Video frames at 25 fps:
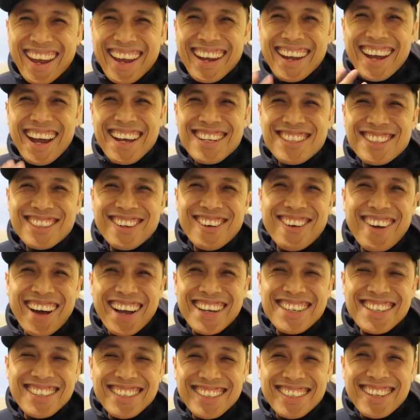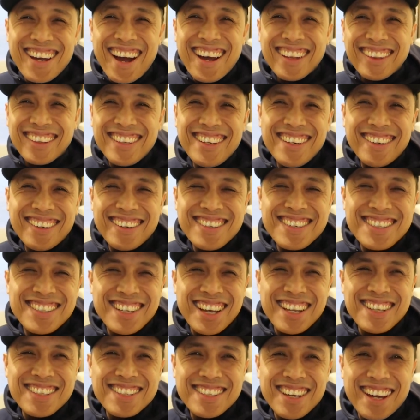Hey guys, so I just got here in
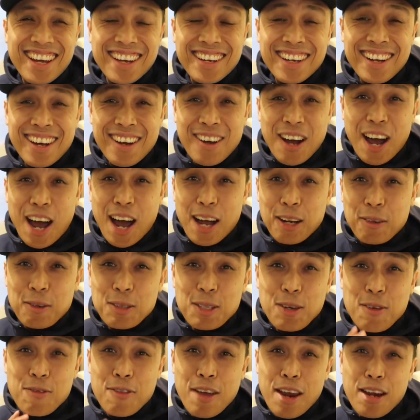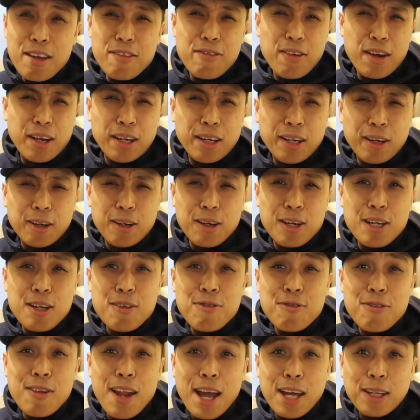Jensen. It was a very, very
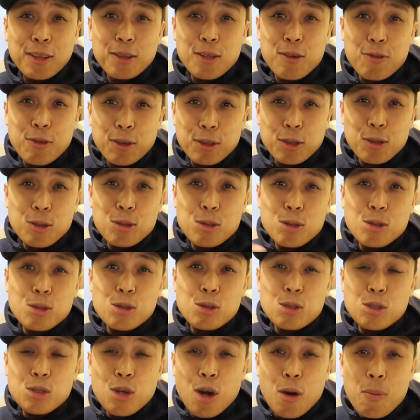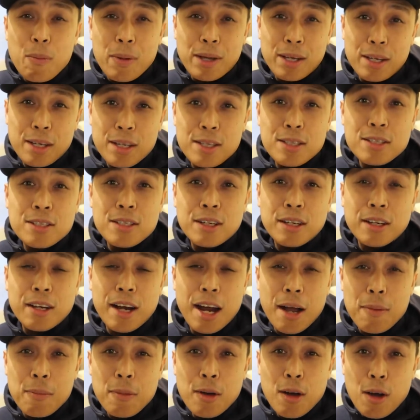early flight though. For those who saw my
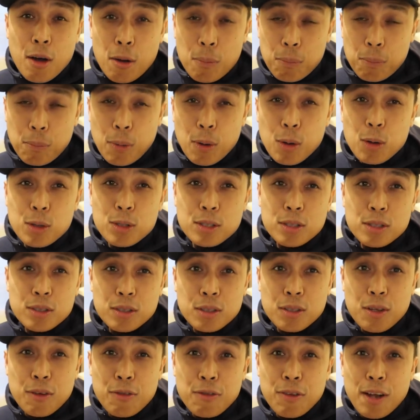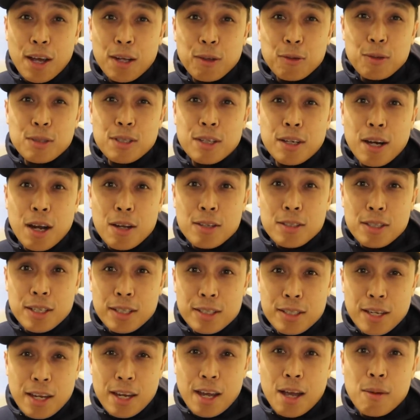Instagram post, the flight was around
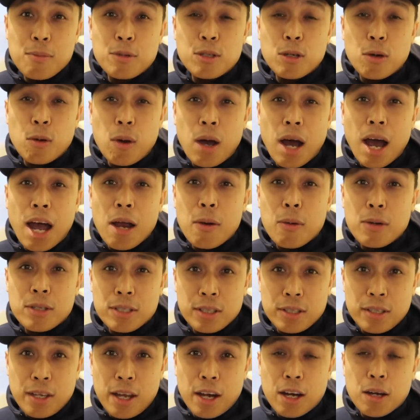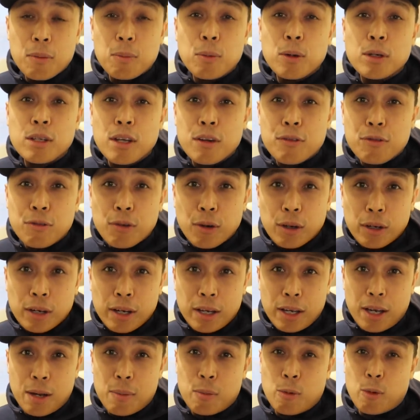6 a.m. So I was in the airport at 4
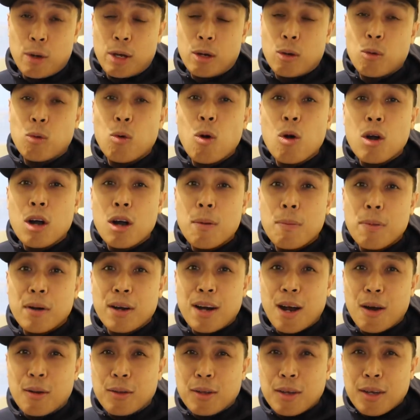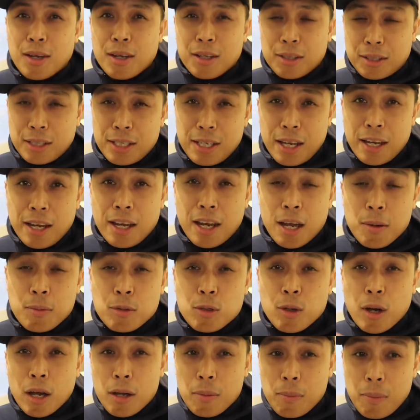a.m. We woke up around 3 a.m.
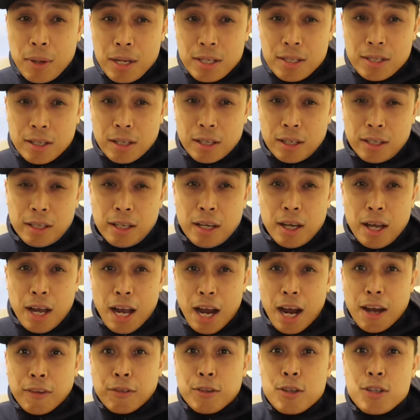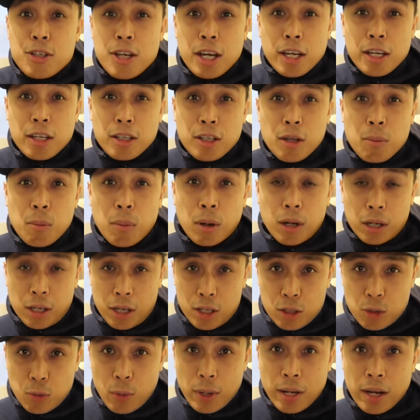So I basically, after checking the
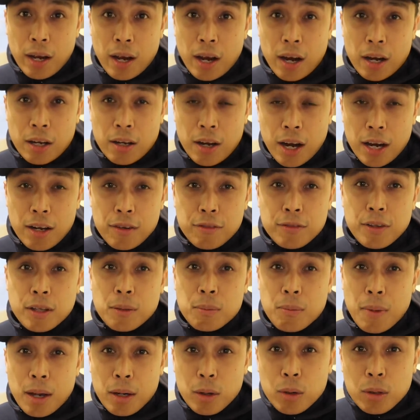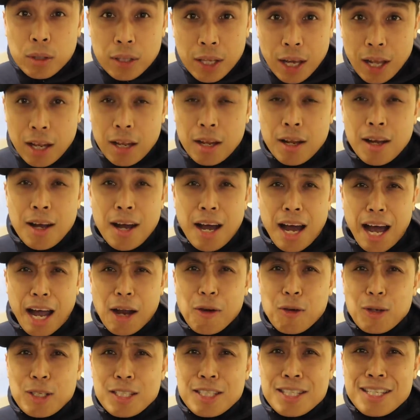markets when I arrived at my hotel,
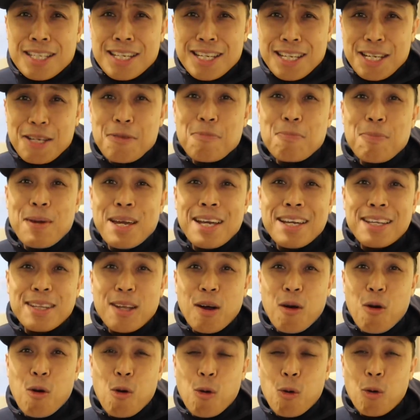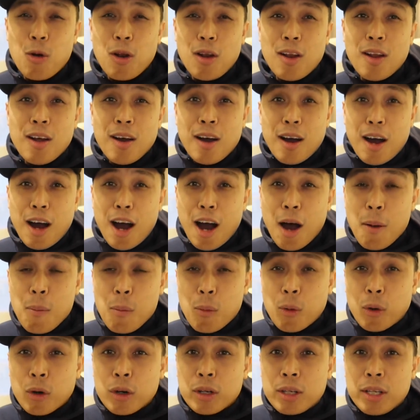I was sleeping the whole
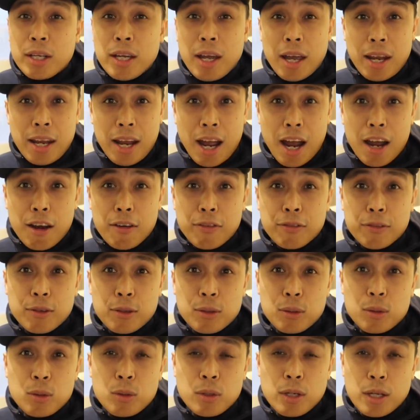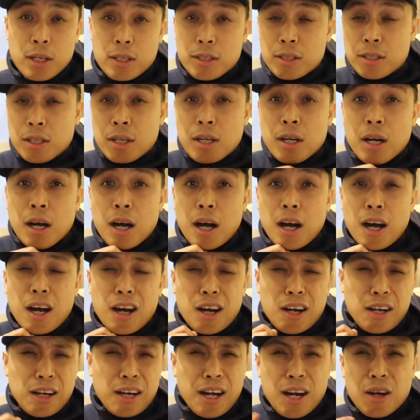morning and afternoon. It's
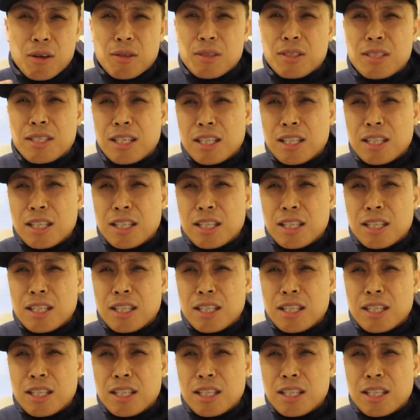around